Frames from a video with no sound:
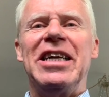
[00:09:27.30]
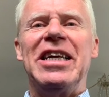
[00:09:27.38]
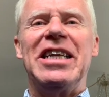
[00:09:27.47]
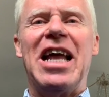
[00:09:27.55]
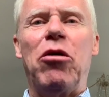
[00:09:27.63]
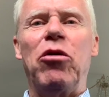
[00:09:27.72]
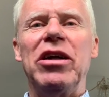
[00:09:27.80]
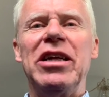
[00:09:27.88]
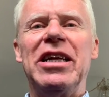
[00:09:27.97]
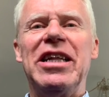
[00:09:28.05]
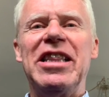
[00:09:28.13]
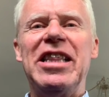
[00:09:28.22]
Now,
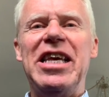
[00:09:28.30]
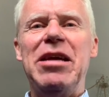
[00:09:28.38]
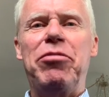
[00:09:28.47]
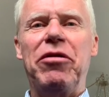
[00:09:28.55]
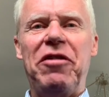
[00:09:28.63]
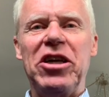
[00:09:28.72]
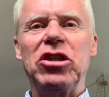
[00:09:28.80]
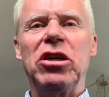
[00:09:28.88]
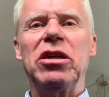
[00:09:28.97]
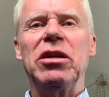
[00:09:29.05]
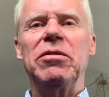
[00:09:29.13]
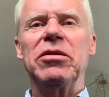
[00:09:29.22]
the
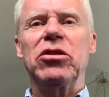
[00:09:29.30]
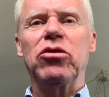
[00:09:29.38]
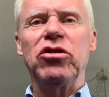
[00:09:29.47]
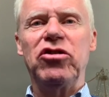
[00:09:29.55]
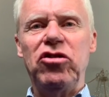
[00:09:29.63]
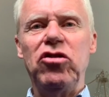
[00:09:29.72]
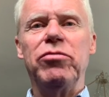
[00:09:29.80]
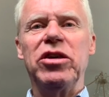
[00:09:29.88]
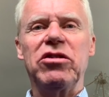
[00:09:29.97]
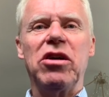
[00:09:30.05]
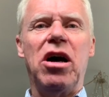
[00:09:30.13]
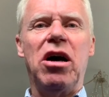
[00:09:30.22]
professional
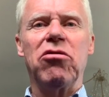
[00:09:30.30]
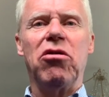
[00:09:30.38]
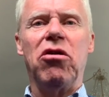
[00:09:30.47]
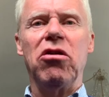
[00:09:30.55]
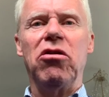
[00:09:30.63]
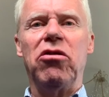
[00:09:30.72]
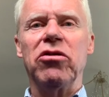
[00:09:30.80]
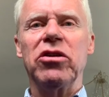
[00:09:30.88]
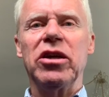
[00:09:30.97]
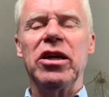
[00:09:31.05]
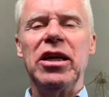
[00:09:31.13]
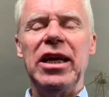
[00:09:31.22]
consumers are all
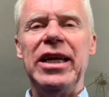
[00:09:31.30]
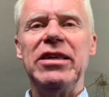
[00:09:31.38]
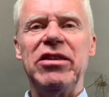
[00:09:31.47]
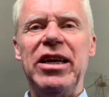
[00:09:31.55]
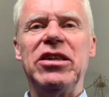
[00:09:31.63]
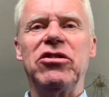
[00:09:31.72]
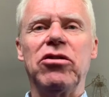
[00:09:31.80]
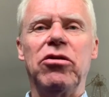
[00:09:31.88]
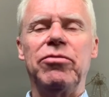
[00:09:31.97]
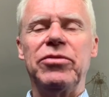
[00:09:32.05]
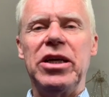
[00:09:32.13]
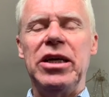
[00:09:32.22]
on LinkedIn.
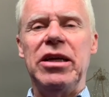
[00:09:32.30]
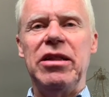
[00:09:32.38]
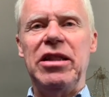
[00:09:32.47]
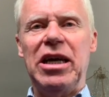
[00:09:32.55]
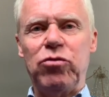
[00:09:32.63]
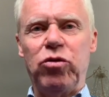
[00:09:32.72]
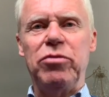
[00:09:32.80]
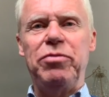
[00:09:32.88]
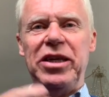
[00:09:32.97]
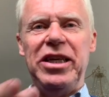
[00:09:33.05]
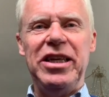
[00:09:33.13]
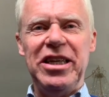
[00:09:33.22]
So that would
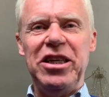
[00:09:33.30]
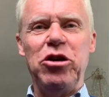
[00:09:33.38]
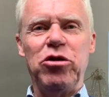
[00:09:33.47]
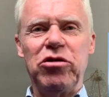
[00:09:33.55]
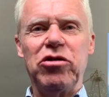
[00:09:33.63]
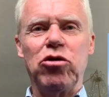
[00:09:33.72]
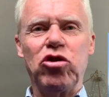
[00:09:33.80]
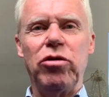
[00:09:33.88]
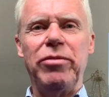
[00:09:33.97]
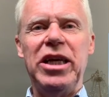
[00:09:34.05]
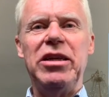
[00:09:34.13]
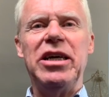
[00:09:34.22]
be your social
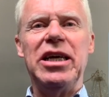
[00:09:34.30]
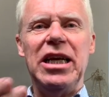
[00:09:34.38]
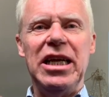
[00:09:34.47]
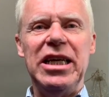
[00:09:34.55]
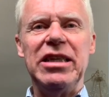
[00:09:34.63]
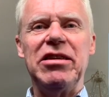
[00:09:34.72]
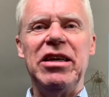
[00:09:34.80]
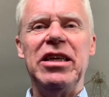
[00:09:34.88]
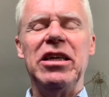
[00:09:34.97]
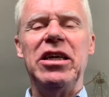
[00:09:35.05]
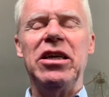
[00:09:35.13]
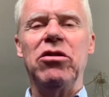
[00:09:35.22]
media,
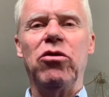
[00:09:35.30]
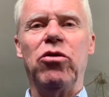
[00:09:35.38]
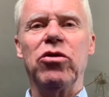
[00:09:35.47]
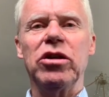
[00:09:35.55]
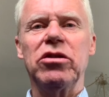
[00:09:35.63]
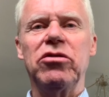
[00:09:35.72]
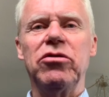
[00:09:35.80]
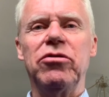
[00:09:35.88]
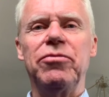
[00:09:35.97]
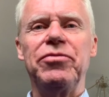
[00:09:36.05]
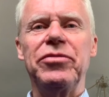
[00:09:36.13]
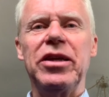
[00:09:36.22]
LinkedIn, in order
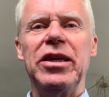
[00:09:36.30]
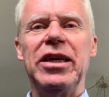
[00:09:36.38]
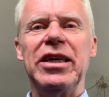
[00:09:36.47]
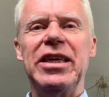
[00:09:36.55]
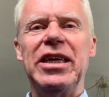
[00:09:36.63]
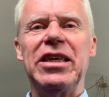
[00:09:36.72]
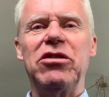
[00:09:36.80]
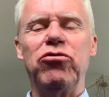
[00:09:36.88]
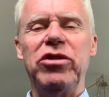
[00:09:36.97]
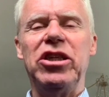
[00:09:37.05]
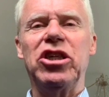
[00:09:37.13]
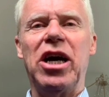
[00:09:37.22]
to
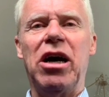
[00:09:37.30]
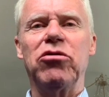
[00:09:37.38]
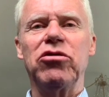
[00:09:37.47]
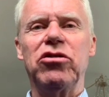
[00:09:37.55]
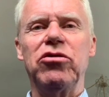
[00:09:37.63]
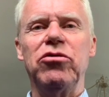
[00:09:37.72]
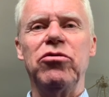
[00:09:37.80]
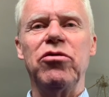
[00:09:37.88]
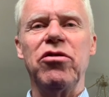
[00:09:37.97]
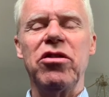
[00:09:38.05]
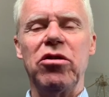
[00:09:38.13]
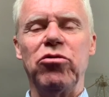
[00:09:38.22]
reach out
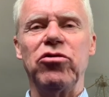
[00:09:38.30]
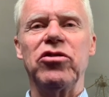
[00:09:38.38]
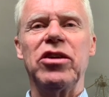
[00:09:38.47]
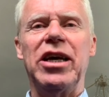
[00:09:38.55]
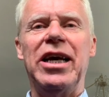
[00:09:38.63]
to those.